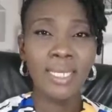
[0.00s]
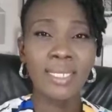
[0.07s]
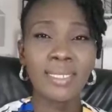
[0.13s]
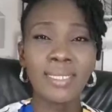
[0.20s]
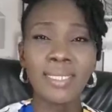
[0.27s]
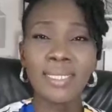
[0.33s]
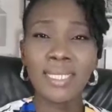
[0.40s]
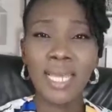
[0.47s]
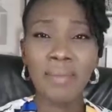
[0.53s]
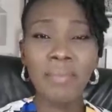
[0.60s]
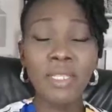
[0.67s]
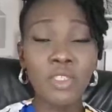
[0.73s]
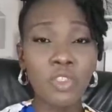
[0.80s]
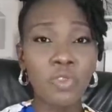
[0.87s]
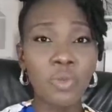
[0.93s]

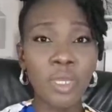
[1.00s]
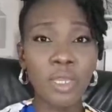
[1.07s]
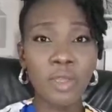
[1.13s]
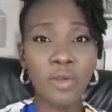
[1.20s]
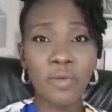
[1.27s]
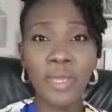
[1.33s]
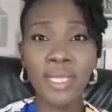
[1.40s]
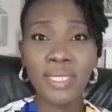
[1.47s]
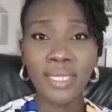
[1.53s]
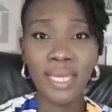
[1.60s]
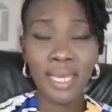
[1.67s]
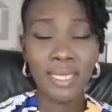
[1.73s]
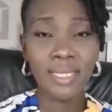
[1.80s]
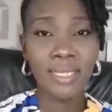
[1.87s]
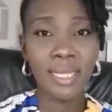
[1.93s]
determines to a great
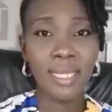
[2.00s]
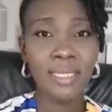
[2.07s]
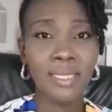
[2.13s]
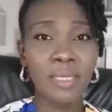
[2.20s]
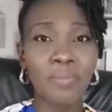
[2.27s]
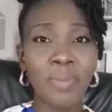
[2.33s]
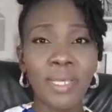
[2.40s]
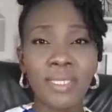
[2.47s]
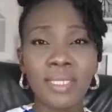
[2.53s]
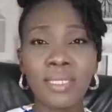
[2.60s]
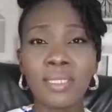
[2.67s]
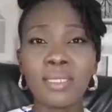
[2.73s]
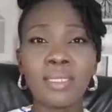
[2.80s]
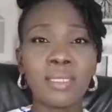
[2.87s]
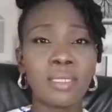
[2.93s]
extent the
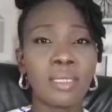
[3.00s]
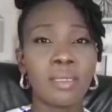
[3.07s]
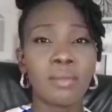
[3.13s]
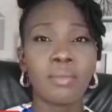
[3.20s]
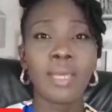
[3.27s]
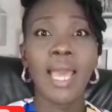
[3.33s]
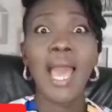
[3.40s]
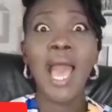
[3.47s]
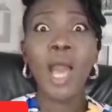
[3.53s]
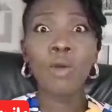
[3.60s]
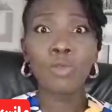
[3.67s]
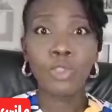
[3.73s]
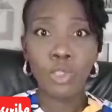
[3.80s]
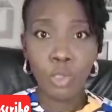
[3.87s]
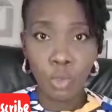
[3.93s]
person's
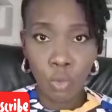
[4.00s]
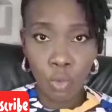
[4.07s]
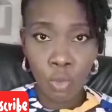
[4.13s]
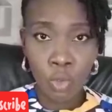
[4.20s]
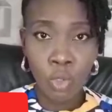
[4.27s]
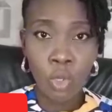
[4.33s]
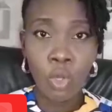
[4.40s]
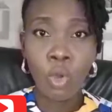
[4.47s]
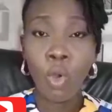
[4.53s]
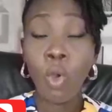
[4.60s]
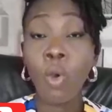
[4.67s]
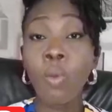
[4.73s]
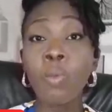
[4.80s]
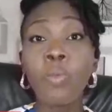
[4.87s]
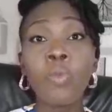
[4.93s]
outlook or
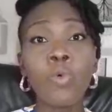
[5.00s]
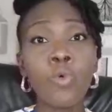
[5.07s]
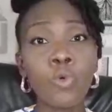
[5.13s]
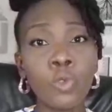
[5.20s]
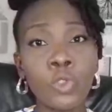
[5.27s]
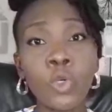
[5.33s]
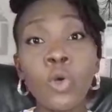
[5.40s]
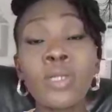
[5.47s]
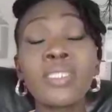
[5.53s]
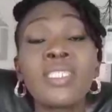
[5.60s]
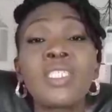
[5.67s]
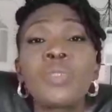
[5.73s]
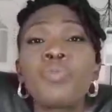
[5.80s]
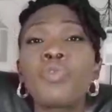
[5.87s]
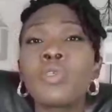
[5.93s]
mood or
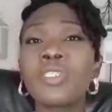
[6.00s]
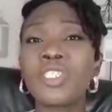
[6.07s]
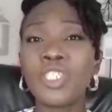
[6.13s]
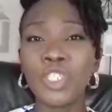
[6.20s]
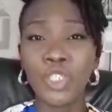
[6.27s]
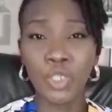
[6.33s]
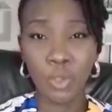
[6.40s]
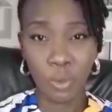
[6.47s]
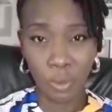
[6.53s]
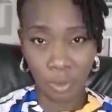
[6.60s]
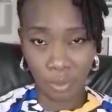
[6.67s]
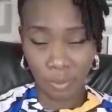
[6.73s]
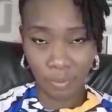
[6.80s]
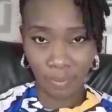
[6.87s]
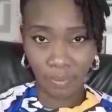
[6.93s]
disposition.
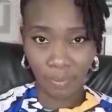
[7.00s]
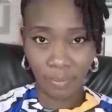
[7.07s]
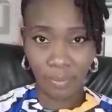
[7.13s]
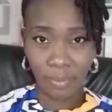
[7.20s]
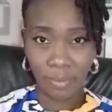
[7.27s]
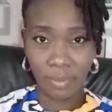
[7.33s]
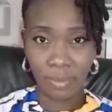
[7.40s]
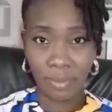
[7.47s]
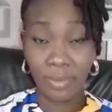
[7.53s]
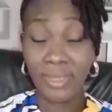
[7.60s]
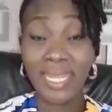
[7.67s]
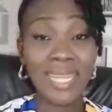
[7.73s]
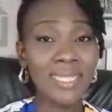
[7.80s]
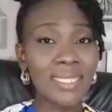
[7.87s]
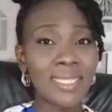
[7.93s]

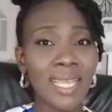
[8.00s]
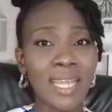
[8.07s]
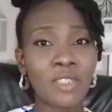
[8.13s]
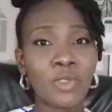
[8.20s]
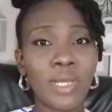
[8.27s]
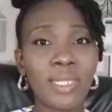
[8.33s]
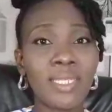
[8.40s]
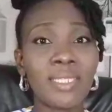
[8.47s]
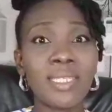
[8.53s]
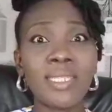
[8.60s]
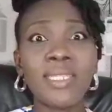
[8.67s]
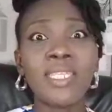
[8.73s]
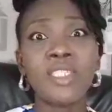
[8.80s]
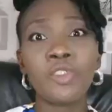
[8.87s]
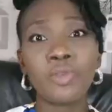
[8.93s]
That is actually the
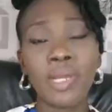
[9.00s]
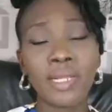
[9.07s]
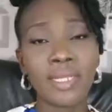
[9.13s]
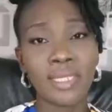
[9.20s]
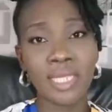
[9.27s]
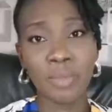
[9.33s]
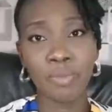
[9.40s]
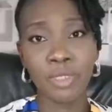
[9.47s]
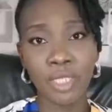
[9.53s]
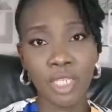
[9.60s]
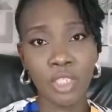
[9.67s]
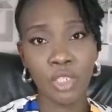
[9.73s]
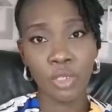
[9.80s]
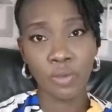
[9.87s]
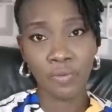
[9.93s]
literal
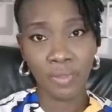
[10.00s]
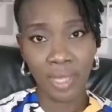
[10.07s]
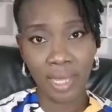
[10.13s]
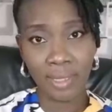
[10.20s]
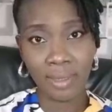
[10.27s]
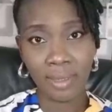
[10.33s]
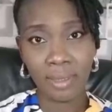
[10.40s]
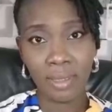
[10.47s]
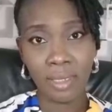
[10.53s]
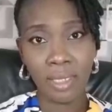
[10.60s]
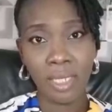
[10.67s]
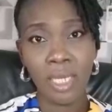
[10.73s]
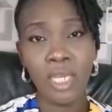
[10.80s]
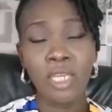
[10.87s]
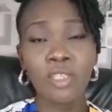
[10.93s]
interpretation of that.
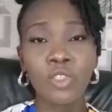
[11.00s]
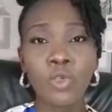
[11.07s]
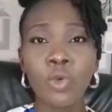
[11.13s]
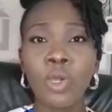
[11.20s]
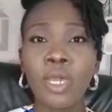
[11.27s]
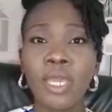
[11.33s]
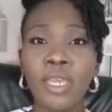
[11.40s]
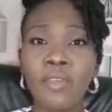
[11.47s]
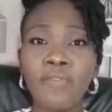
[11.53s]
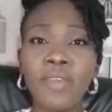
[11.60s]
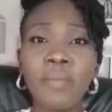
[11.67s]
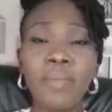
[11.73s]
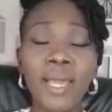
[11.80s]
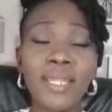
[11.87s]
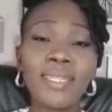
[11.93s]
So if a
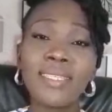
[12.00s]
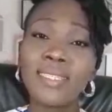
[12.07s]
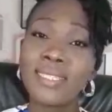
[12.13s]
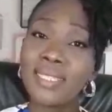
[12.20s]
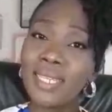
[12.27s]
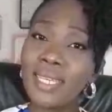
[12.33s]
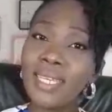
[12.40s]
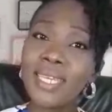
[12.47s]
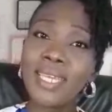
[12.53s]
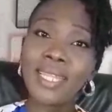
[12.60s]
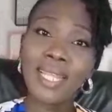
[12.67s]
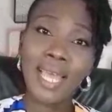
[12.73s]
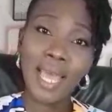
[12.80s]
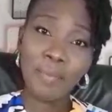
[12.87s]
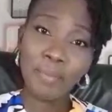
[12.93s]
man is thinking
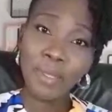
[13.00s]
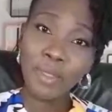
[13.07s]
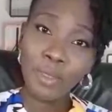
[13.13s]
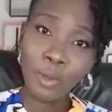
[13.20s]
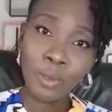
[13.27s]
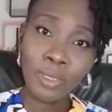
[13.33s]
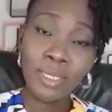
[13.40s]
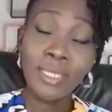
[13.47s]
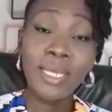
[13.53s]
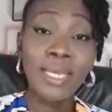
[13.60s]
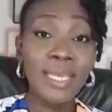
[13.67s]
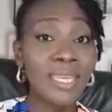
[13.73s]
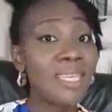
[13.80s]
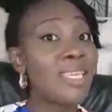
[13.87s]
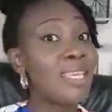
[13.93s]
happy thoughts,
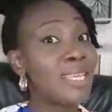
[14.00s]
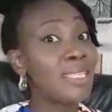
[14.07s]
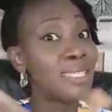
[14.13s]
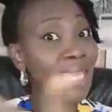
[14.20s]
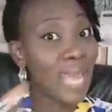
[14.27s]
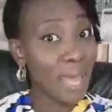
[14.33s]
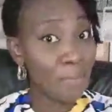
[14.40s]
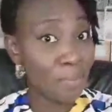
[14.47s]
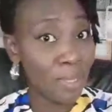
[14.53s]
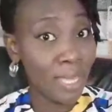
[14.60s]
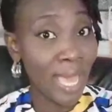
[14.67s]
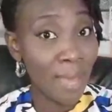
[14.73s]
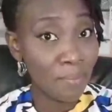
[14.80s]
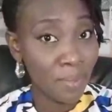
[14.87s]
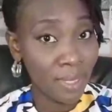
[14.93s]
he is
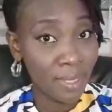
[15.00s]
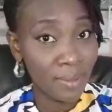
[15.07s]
happy.